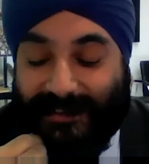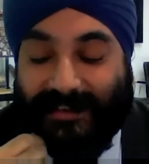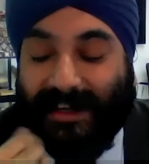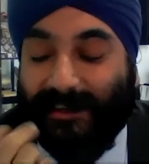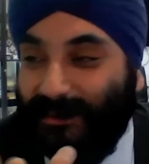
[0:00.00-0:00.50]
We've
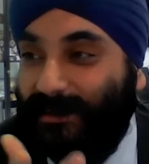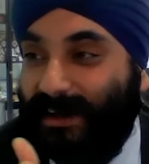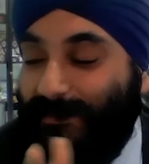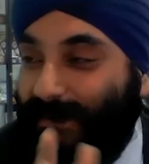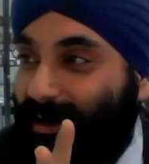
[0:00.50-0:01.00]
had a few
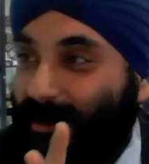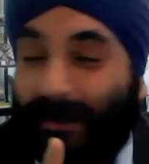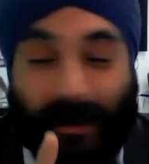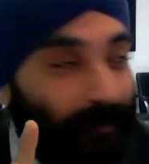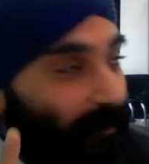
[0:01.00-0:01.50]
come,
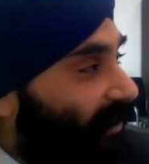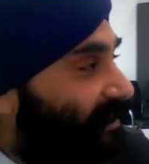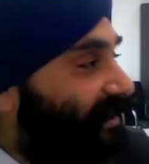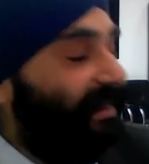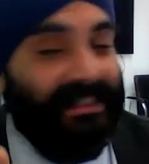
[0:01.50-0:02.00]
but I
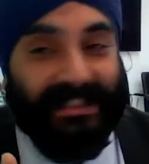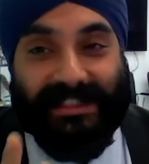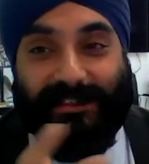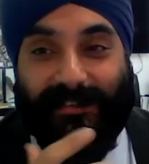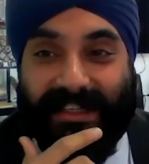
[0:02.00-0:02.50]
see this as
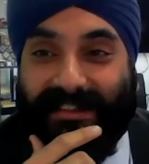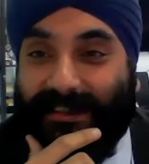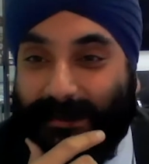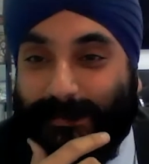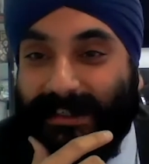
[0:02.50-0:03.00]
a
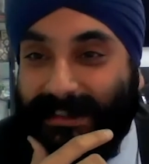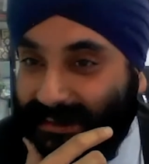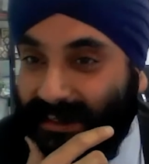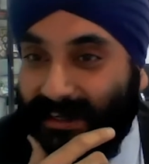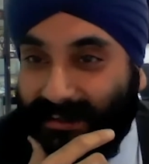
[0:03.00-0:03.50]
research
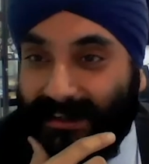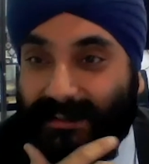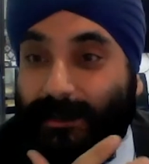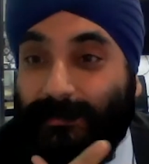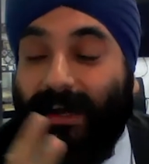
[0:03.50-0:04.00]
space.
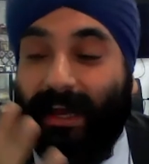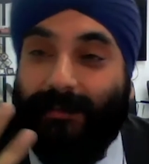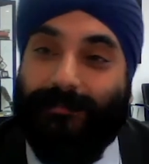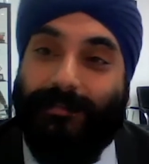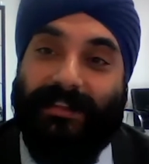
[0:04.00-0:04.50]
You've got
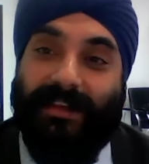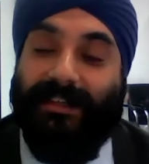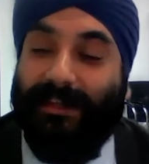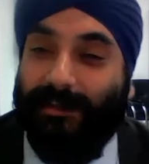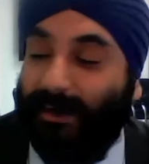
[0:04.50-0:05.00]
everything
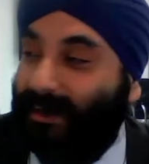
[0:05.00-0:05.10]
that you've got in